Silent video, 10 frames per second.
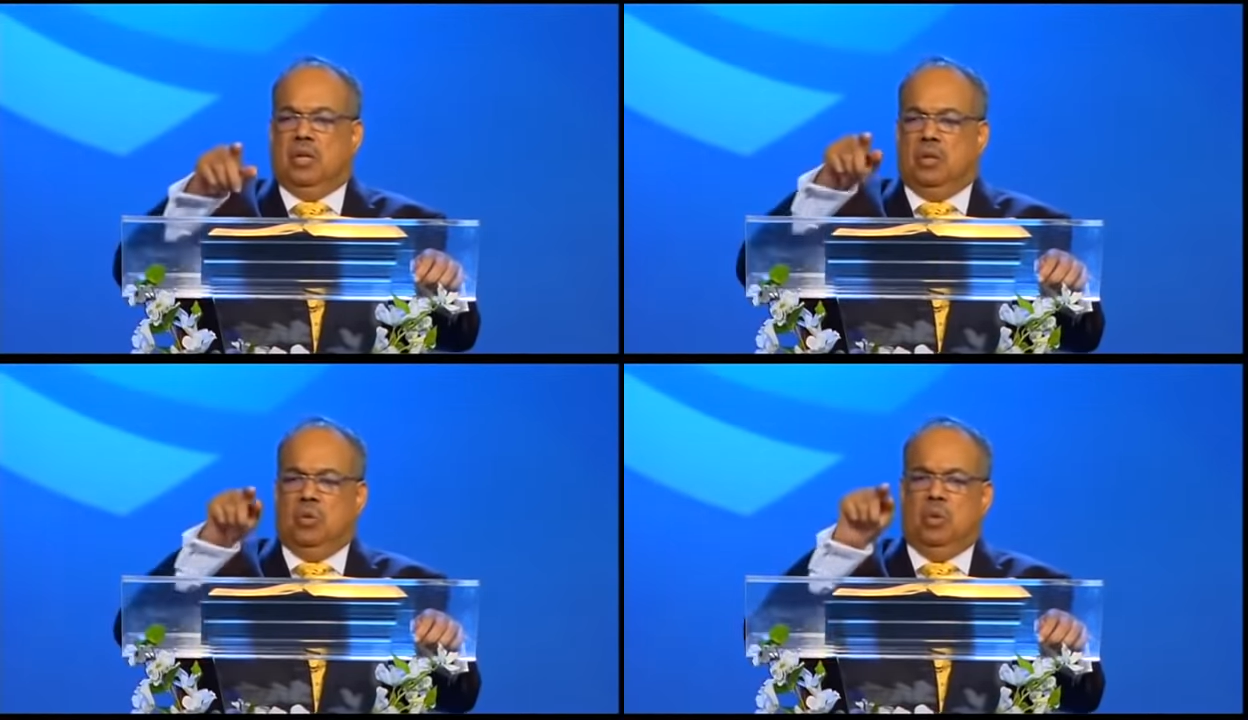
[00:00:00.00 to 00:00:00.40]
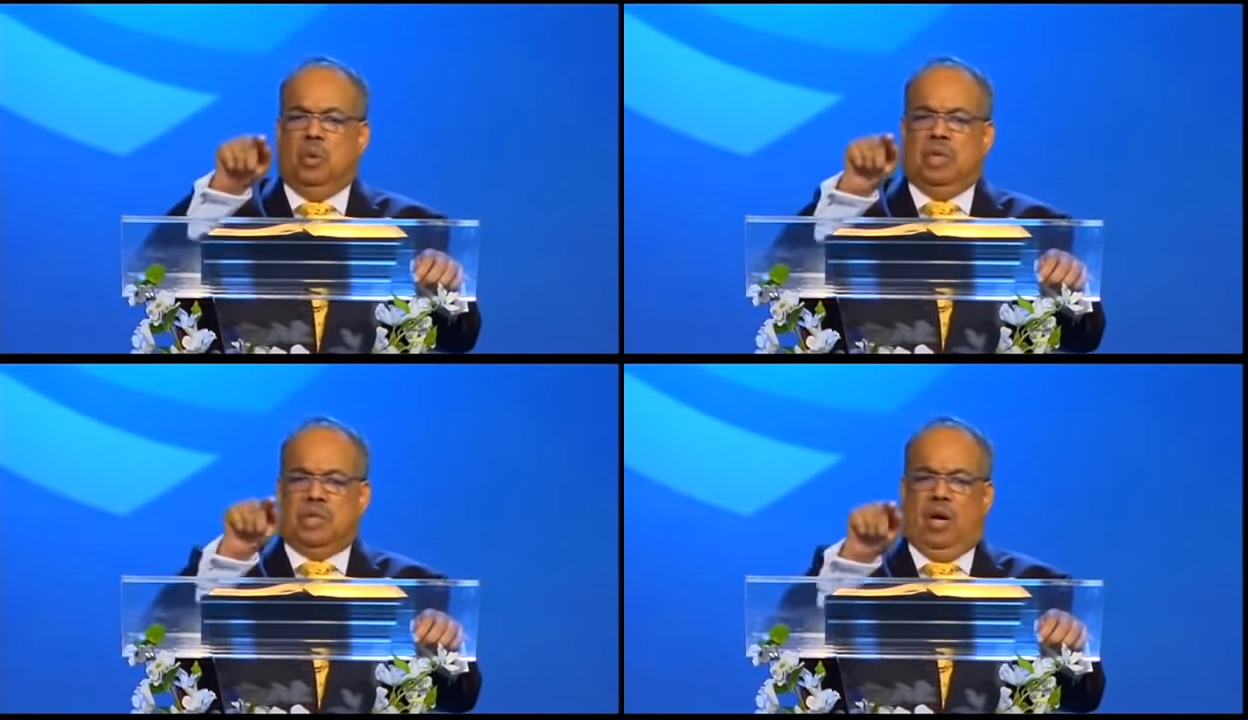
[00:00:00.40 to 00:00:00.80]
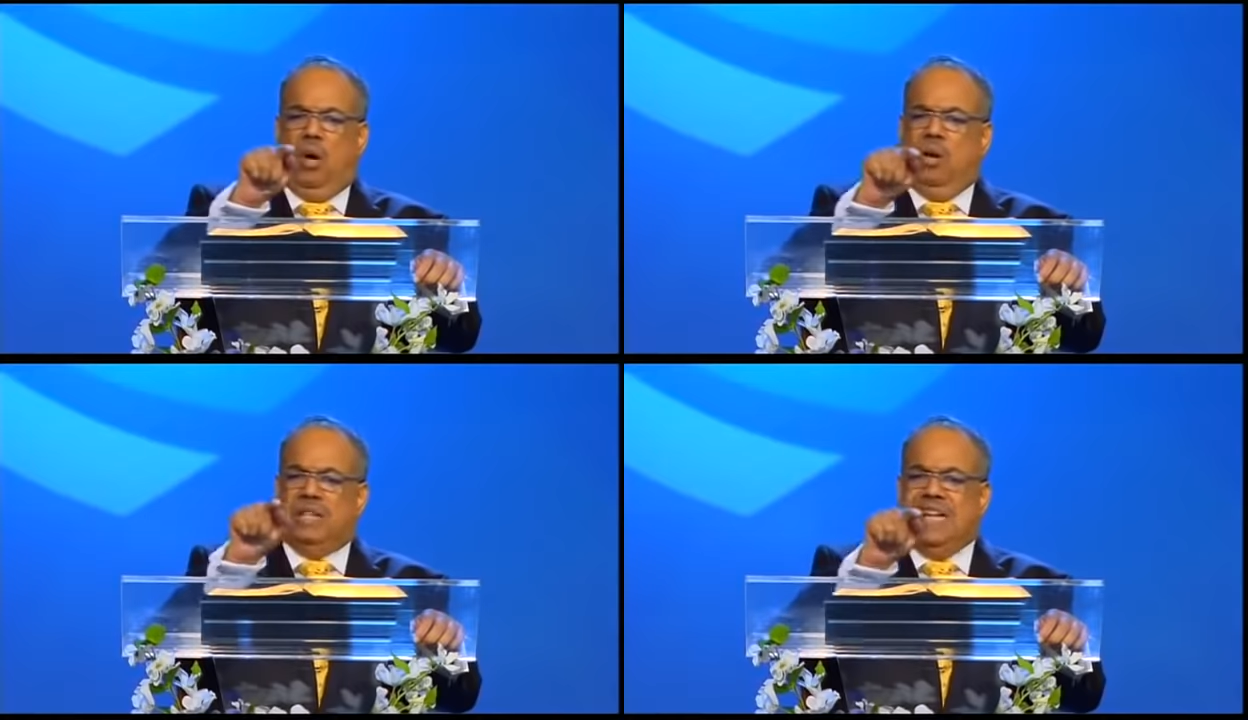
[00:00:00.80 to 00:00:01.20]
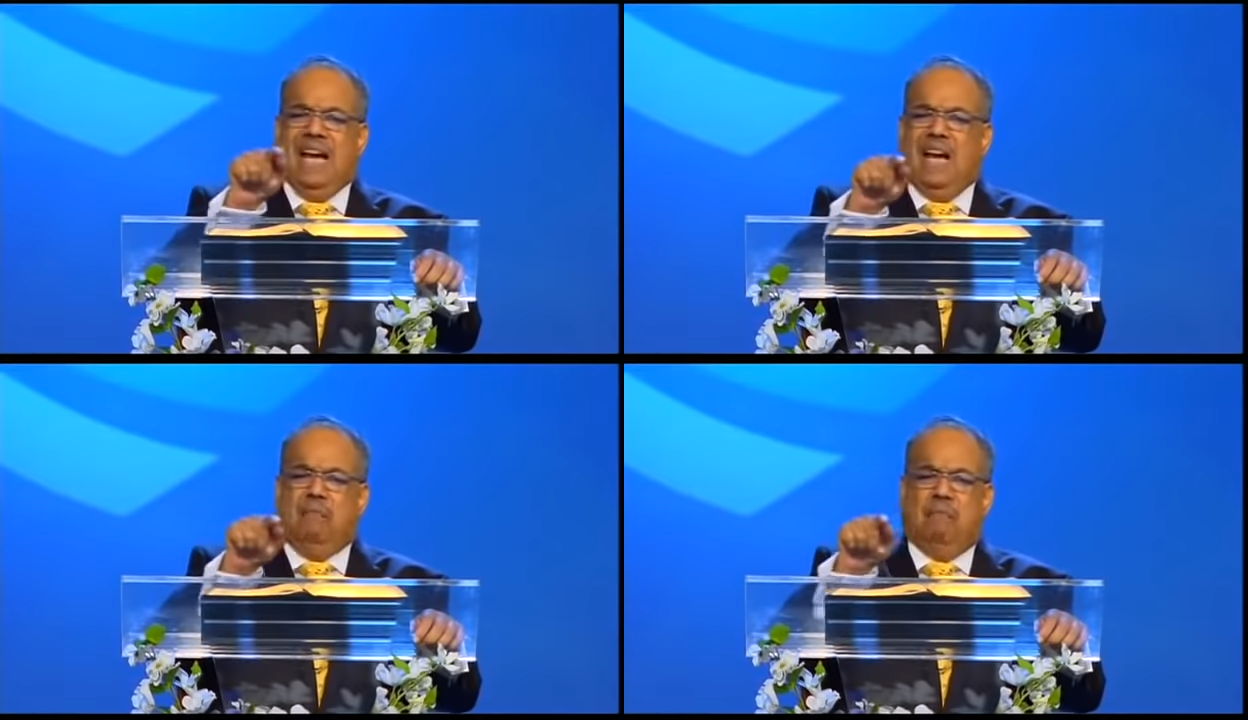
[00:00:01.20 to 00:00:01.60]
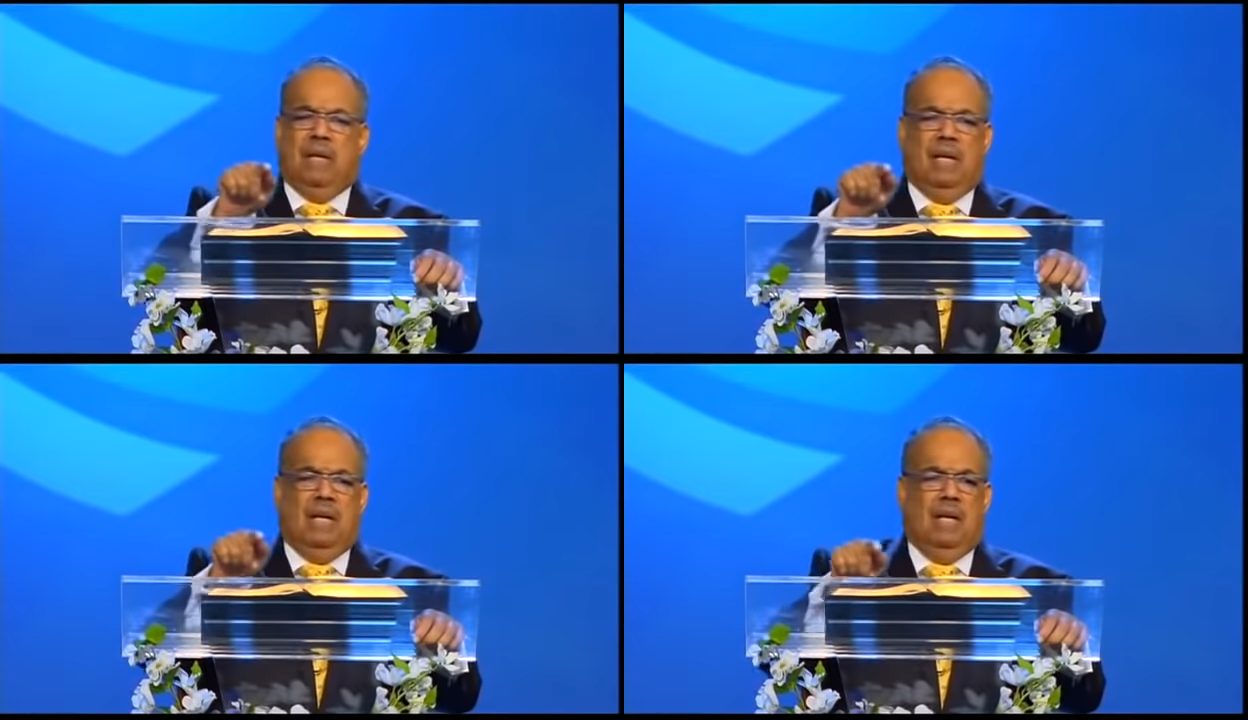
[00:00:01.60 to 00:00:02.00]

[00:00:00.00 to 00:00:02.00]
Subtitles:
you knew this all the time?